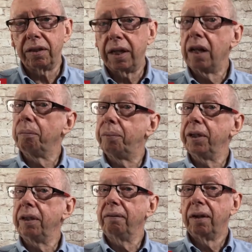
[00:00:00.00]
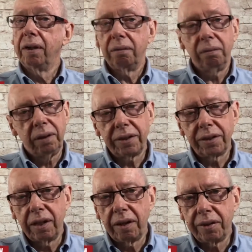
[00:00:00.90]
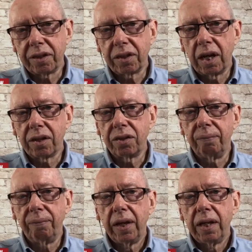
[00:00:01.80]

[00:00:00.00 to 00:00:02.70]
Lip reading: NLP, well, that's another discussion.